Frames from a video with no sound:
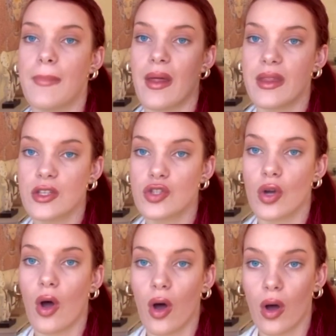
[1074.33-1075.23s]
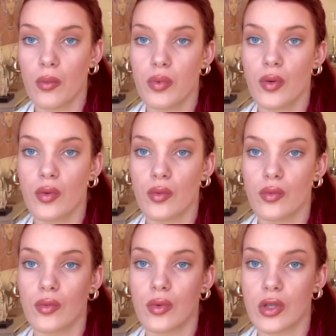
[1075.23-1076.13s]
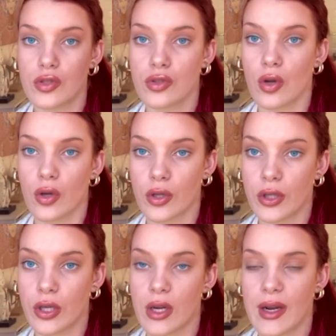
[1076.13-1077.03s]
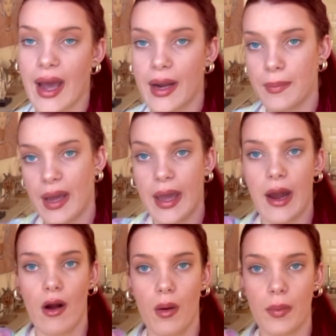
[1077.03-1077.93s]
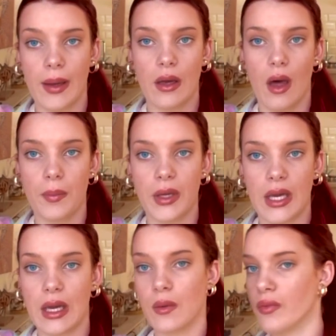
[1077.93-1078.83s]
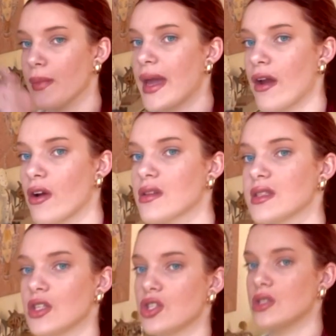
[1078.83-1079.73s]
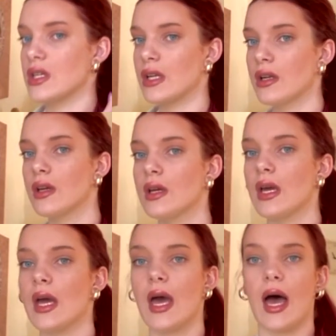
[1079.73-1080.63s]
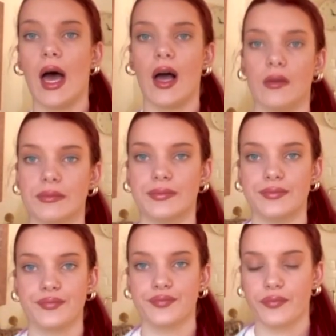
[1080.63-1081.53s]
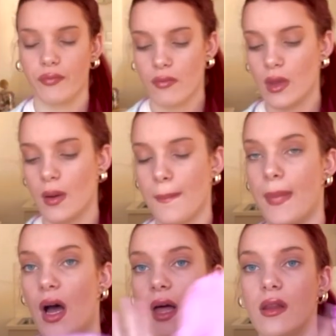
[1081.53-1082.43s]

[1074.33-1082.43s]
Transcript: but this top is so cute and I had my hair up like up here with my hair extensions in. Um, but I